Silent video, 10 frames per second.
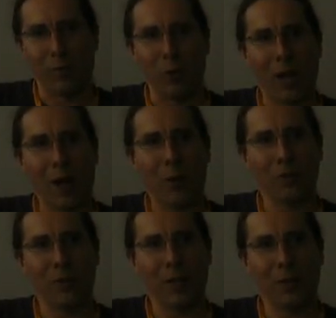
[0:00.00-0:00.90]
4
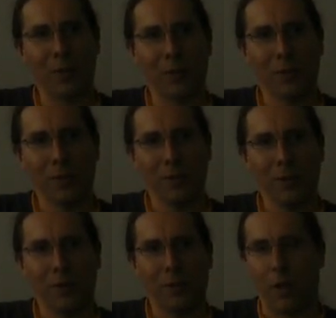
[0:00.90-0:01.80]
hours later,
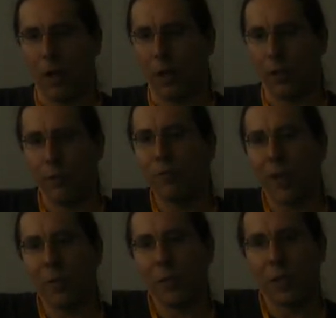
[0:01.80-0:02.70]
you
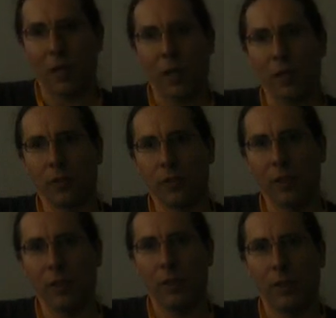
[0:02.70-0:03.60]
found me on
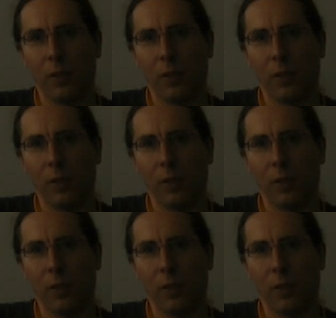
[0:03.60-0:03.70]
IRC